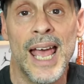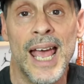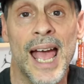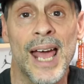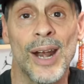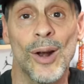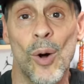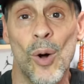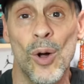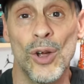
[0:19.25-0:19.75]

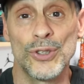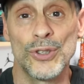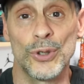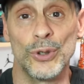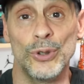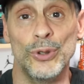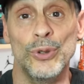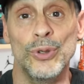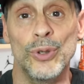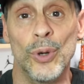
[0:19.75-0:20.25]
and also
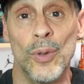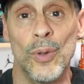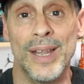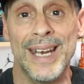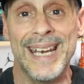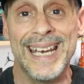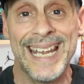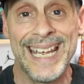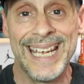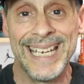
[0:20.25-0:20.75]
you know the
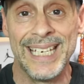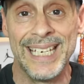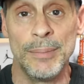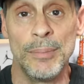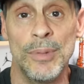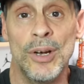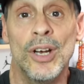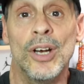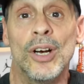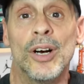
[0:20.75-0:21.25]
name
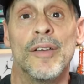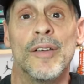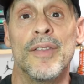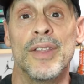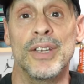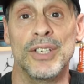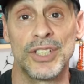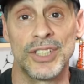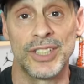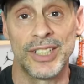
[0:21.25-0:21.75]
of
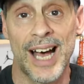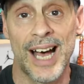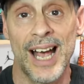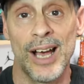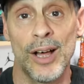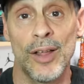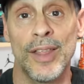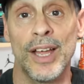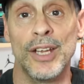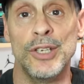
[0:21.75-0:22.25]
the
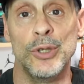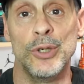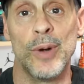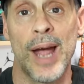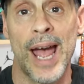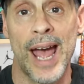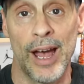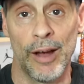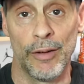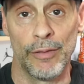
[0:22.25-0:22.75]
style that you
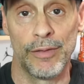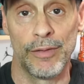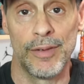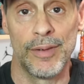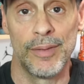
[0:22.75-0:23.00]
have.